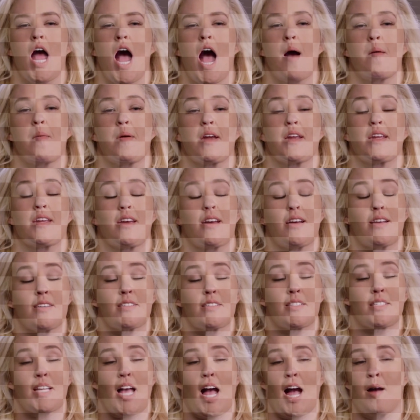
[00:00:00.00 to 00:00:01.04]
I mean,
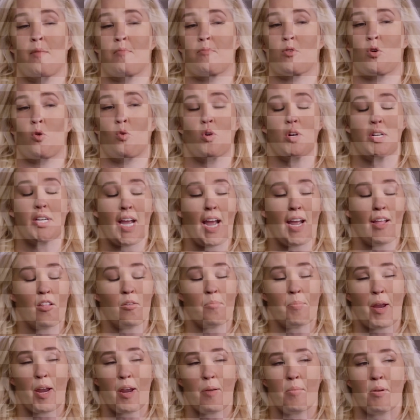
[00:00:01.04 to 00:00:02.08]
yes, I'm going to
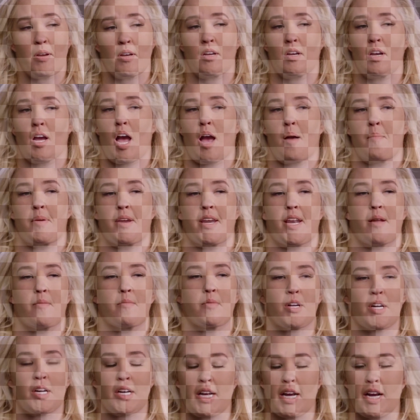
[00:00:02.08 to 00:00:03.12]
Alabama. I mean,
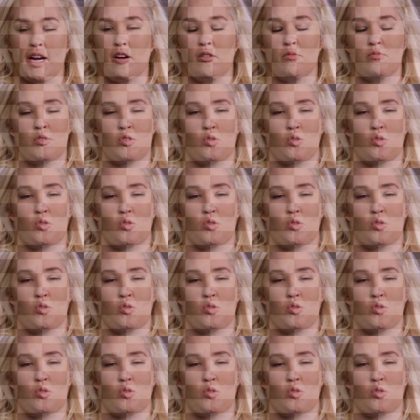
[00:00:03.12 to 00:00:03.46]
I'm gonna help